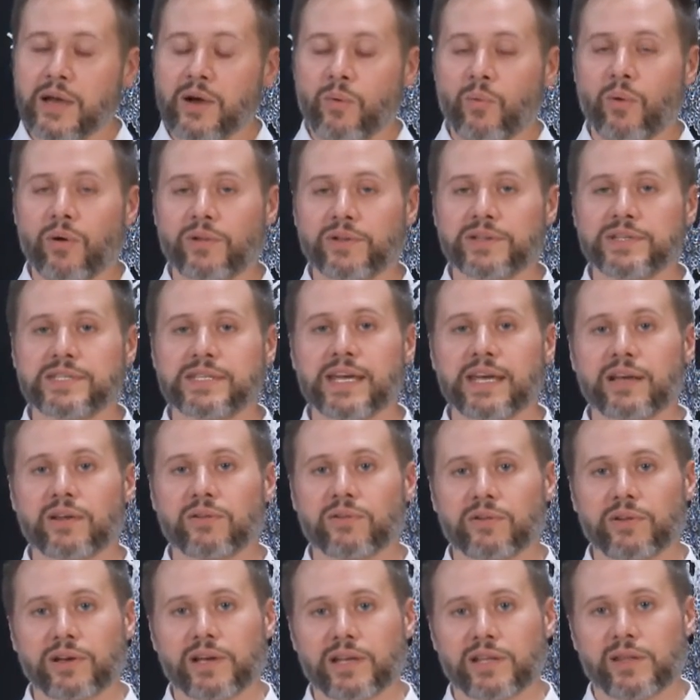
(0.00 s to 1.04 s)
well, let's take a
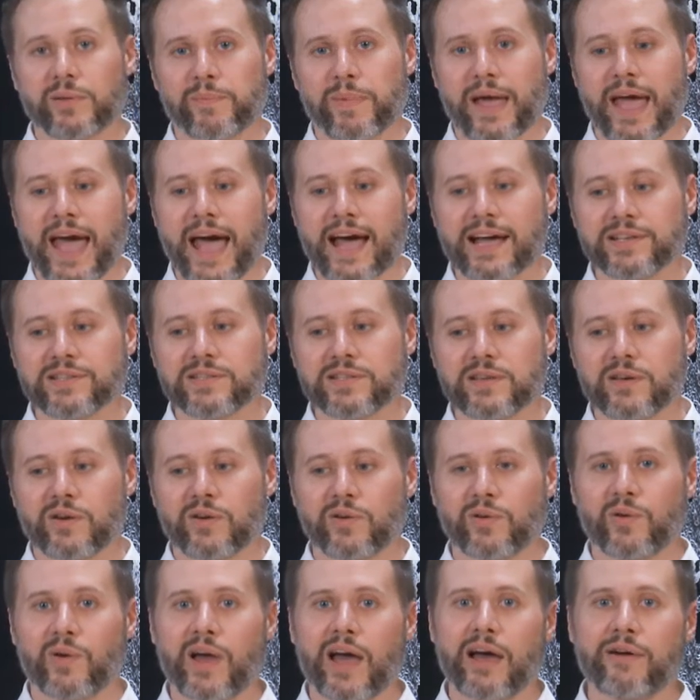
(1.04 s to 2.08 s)
look at the past.
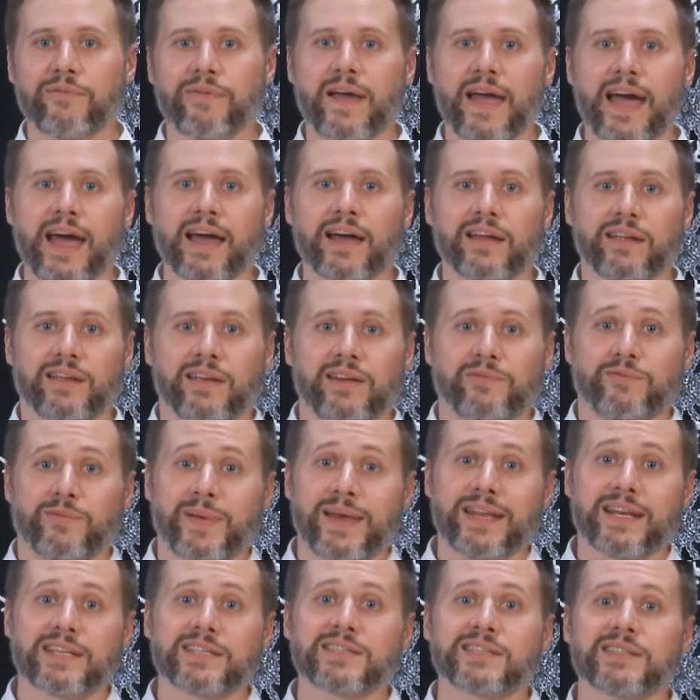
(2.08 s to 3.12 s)
You've
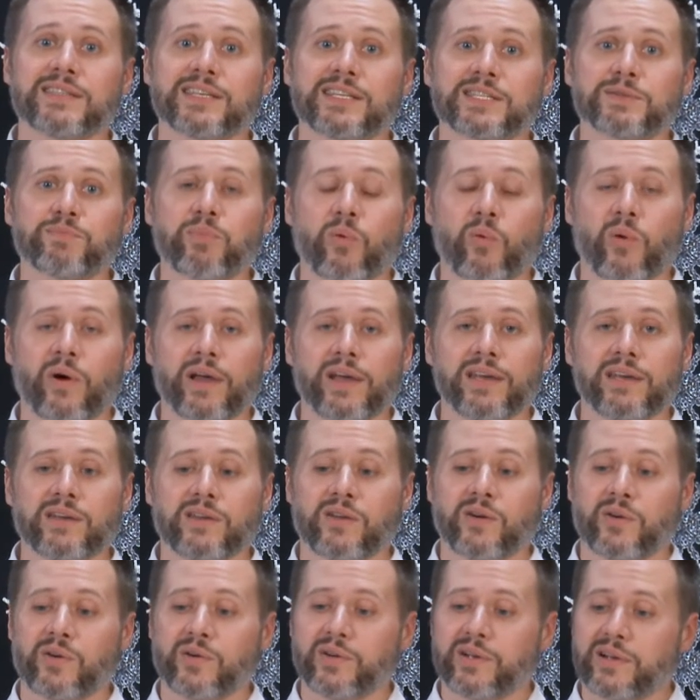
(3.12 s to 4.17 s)
made it to this point,
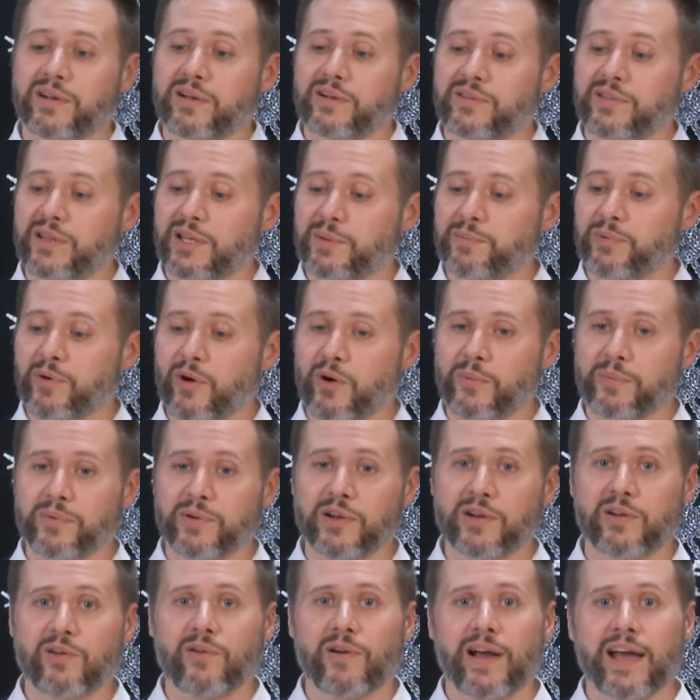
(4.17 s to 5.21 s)
you're in the
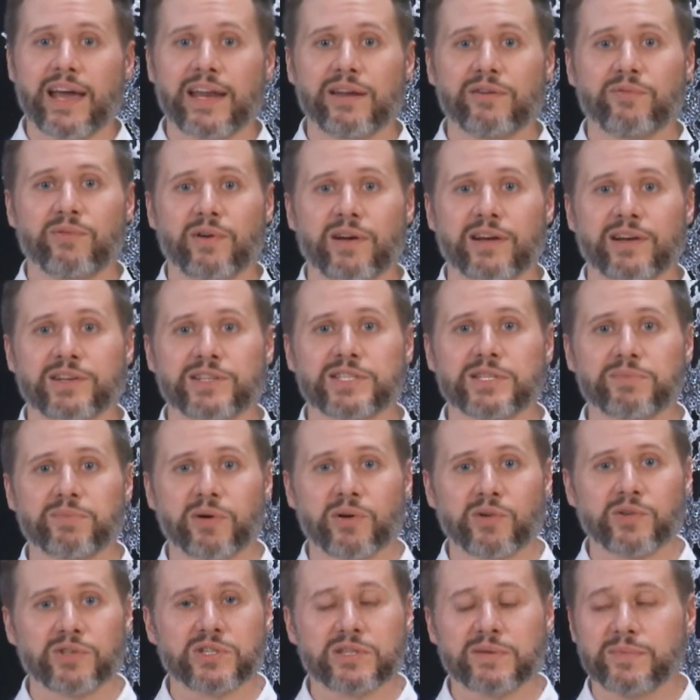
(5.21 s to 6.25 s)
appropriate grade of where you're
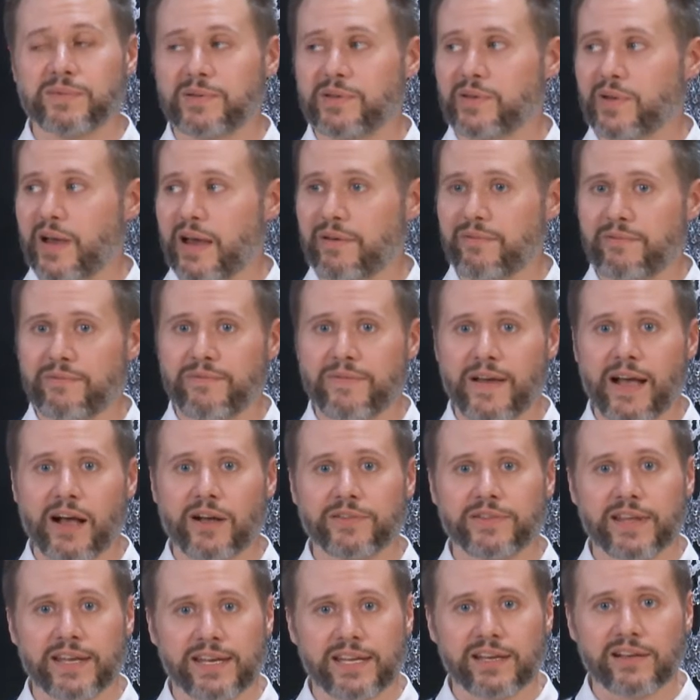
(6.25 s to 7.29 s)
supposed to be. You haven't
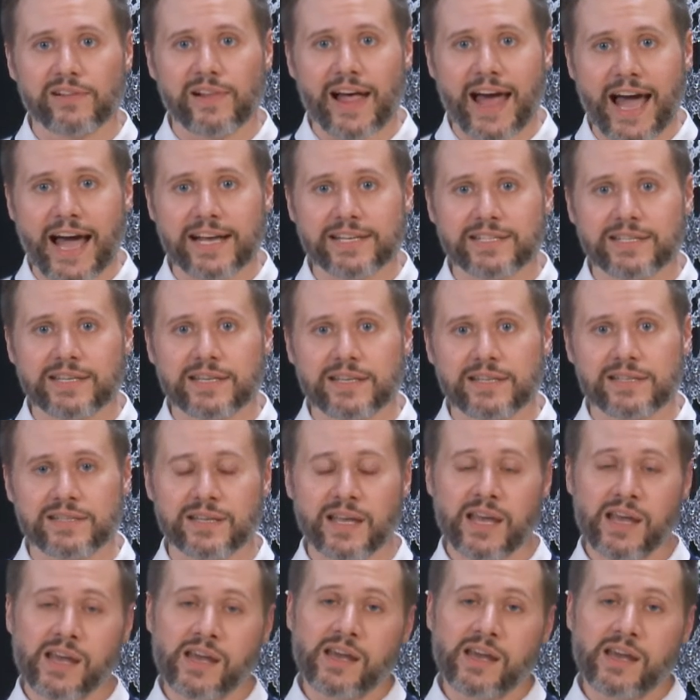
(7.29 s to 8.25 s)
failed any classes.